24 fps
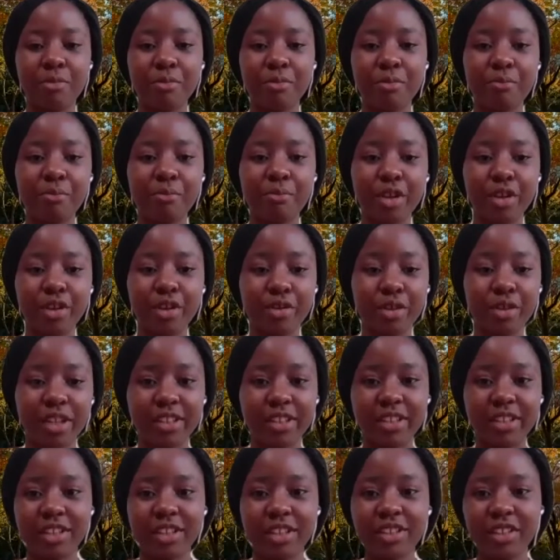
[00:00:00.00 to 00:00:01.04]

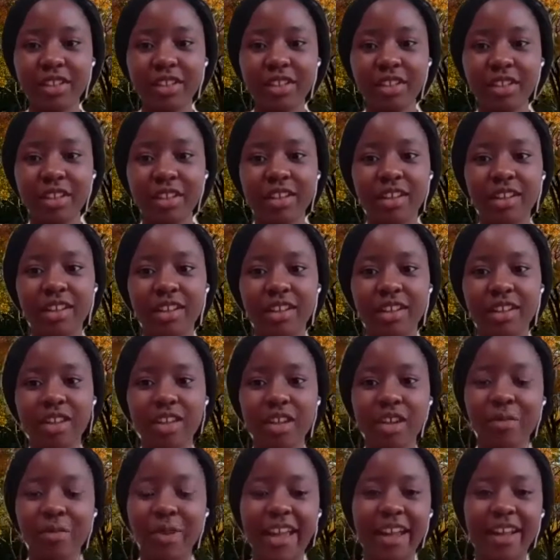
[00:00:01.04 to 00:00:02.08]
pre-orientation, we
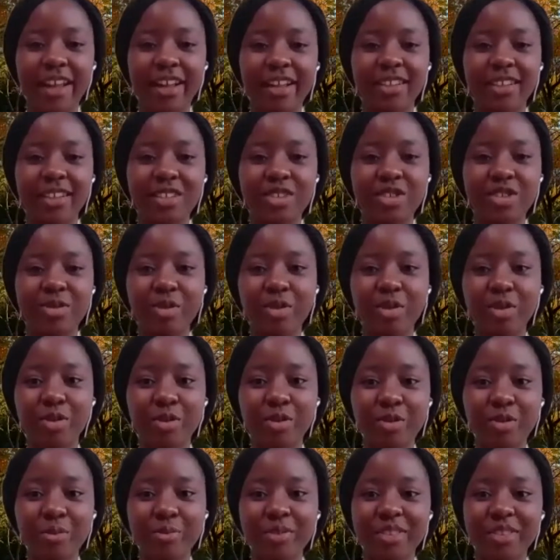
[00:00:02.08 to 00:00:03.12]
had small
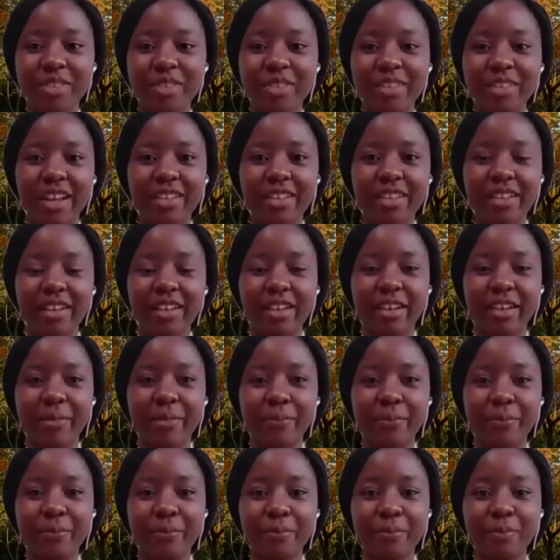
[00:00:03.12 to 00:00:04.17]
groups that
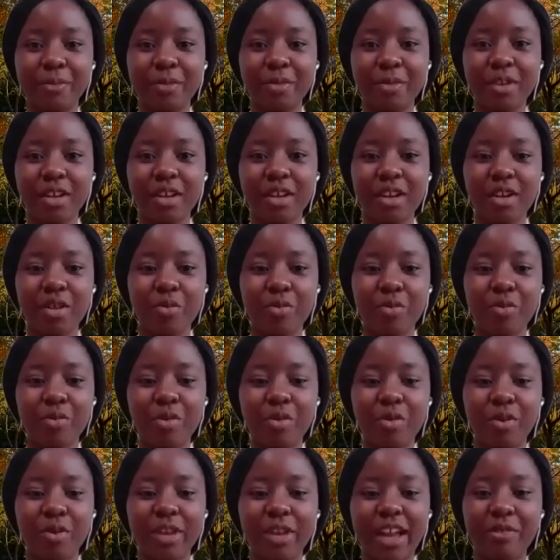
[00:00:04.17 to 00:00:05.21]
would
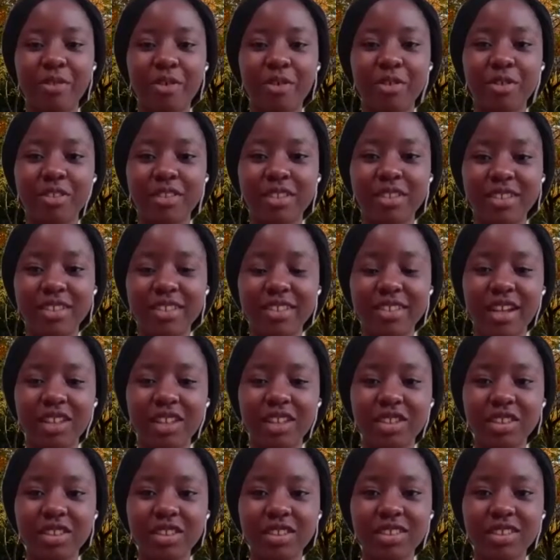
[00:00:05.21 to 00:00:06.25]
have
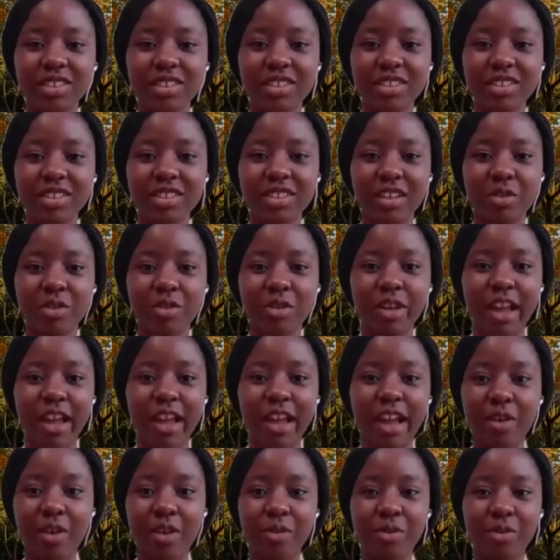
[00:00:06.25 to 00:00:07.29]
discussions on
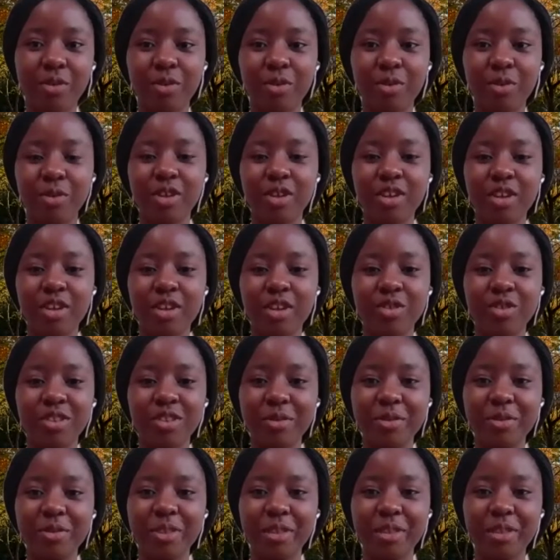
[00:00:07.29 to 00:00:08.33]
how to
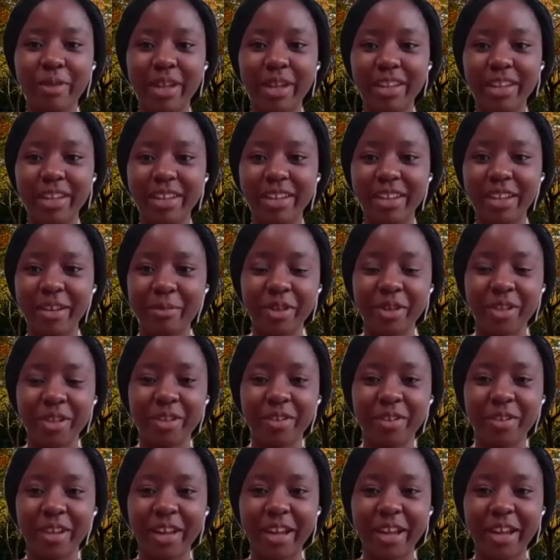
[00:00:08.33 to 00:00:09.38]
deal with the pandemic when
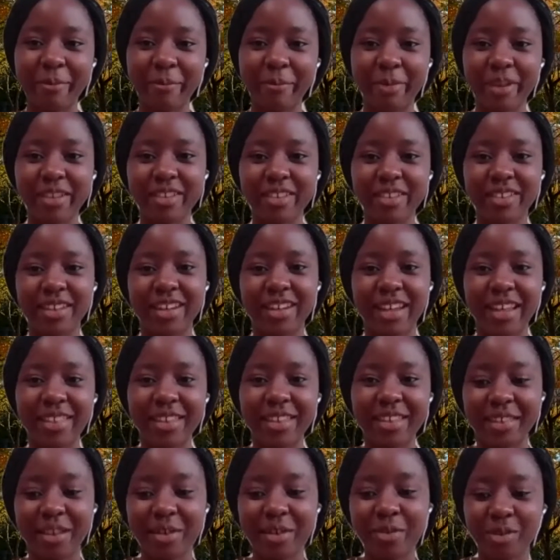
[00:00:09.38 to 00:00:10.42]
you're on campus, and I
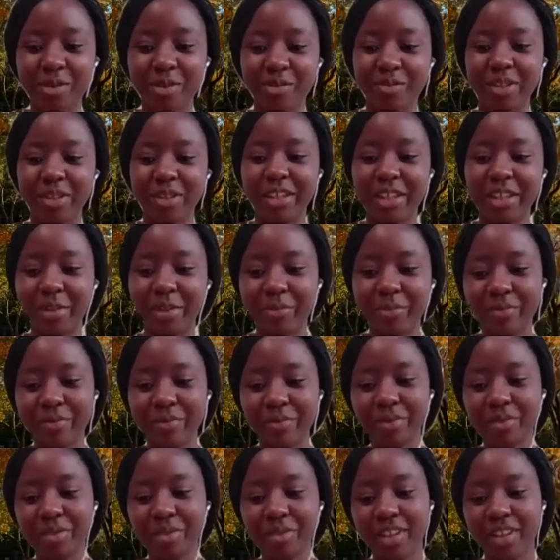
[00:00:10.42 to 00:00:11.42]
think that was really helpful.